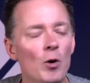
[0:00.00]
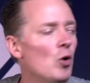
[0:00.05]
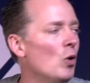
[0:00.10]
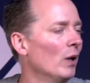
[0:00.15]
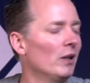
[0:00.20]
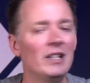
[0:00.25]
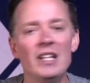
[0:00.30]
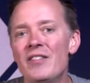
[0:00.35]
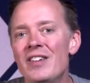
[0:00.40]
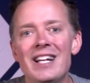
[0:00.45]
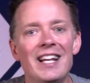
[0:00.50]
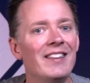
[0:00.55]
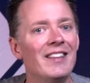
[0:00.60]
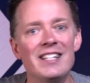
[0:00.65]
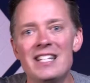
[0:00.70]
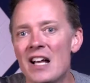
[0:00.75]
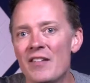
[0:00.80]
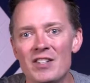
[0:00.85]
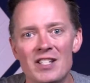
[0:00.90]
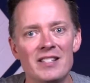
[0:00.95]
who are living in the
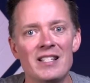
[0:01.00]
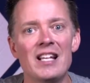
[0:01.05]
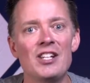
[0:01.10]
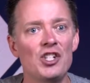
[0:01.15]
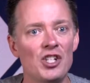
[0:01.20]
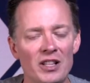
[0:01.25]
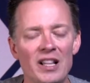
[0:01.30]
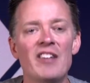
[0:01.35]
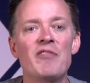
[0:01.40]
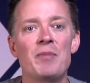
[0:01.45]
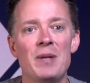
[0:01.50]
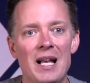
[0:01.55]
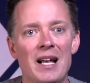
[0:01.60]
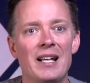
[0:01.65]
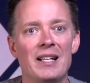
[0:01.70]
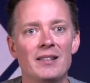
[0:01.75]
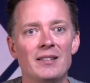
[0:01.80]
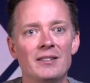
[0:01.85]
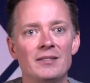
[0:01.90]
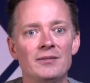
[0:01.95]
devastation left
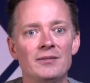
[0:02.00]
behind.